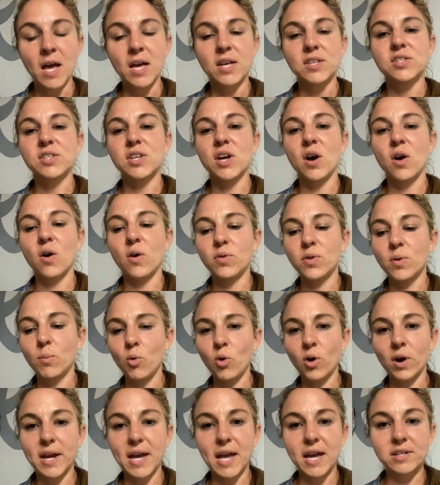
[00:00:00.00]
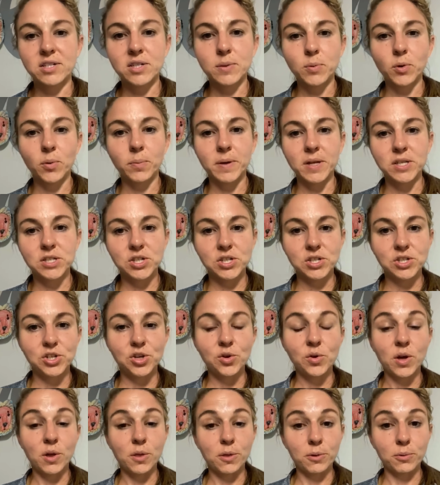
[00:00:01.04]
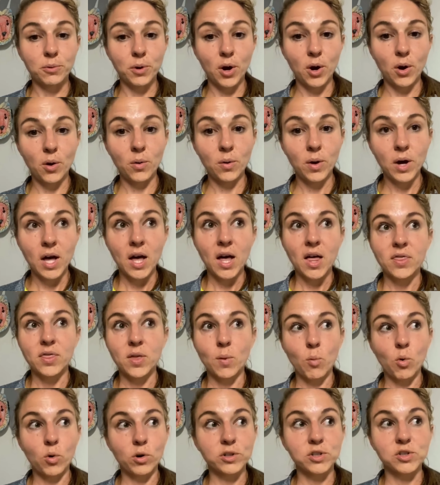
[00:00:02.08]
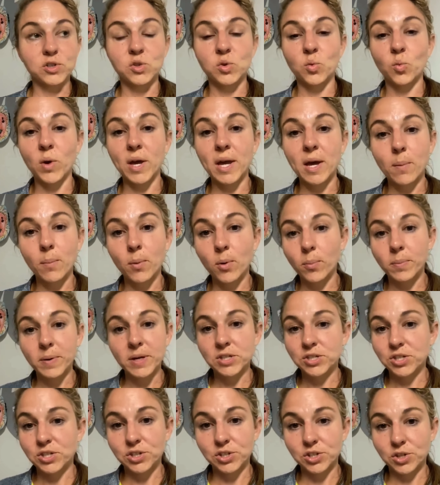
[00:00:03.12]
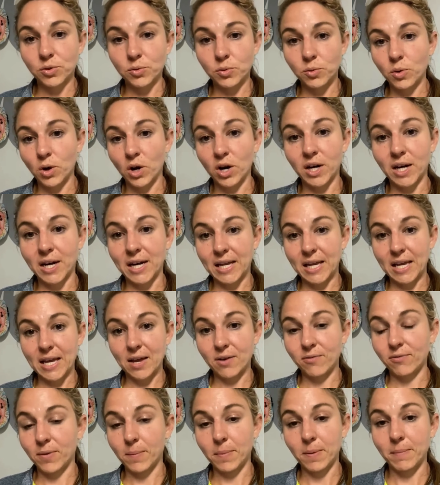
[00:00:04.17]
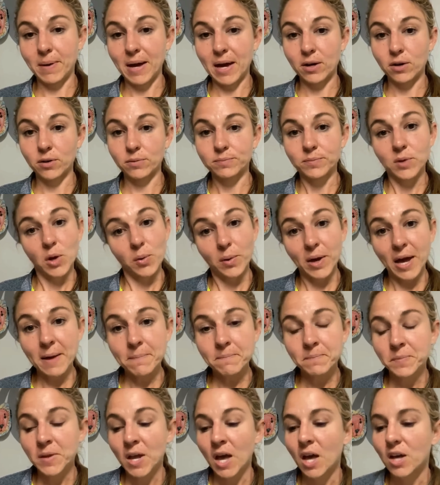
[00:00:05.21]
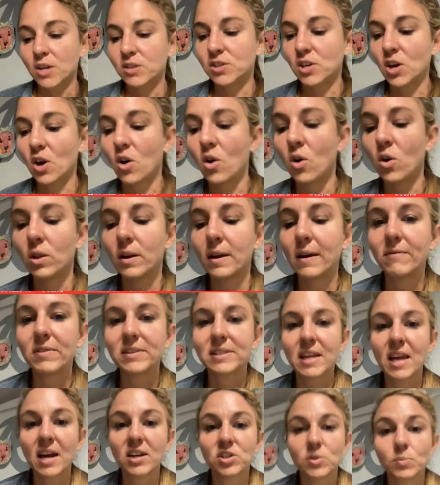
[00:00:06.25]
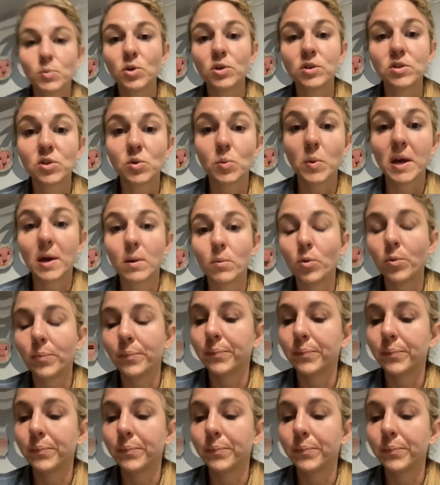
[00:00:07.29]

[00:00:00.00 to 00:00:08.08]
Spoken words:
So the more catchable pitches you can throw, the more swingable pitches you are going to get from the batter, okay? So if it's catchable, it's swingable.